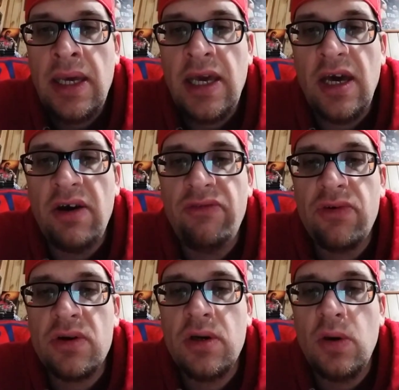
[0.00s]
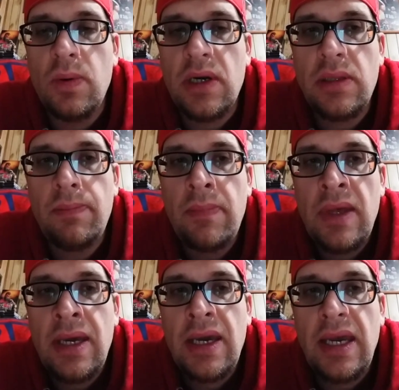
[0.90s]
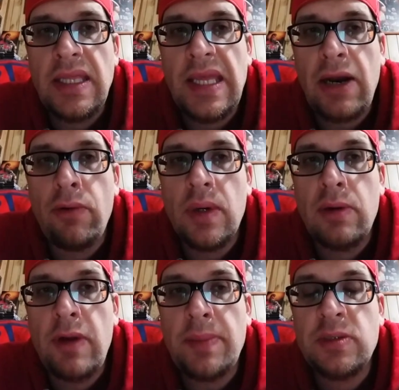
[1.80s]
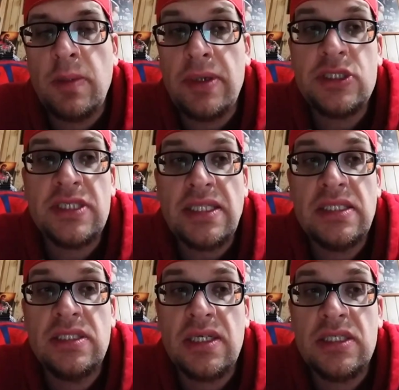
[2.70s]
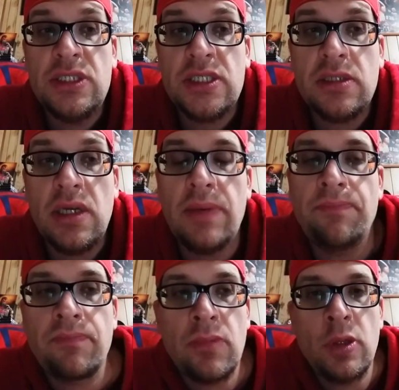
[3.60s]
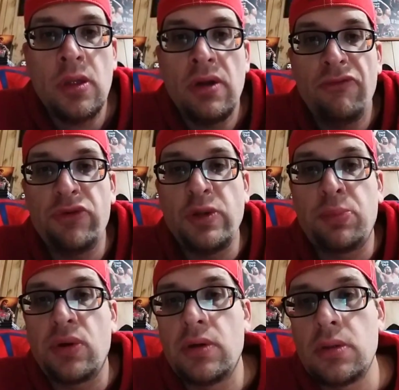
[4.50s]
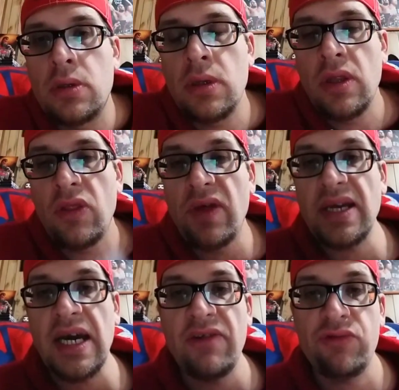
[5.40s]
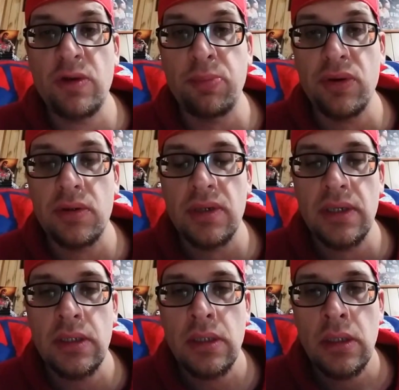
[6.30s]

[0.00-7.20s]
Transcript: Have a good one, and that really wraps it up. I just got these tickets yesterday from the printer. Thank God for the printer, huh?